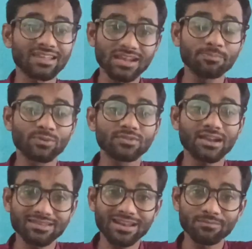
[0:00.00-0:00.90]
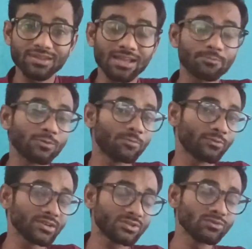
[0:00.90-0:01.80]
can help you, that can be helpful
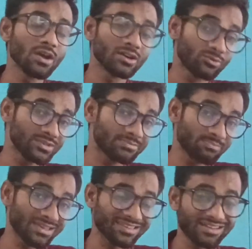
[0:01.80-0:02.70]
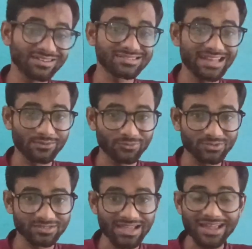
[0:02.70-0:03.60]
for you to speak English
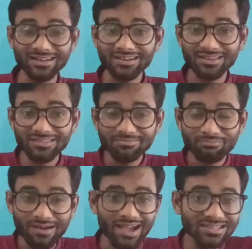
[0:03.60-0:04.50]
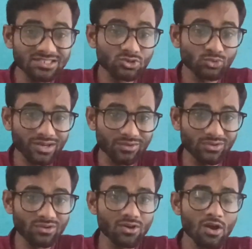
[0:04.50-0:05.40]
language. And my
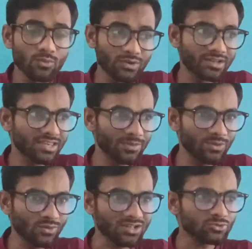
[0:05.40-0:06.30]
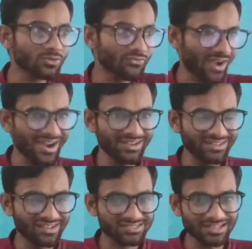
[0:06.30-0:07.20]
story, will give you a sort of
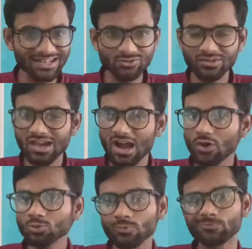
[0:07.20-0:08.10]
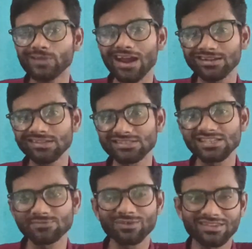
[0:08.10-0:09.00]
ideas that actually how to practice
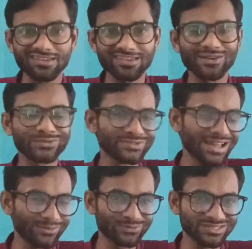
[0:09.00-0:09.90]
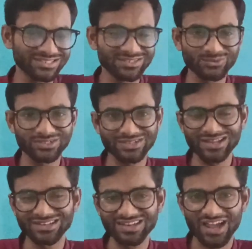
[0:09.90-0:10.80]
speaking English language in your
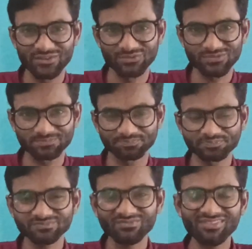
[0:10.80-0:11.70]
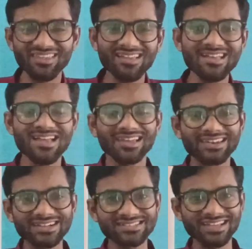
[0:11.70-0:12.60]
daily life.
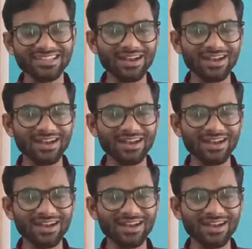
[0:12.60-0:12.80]
Let's say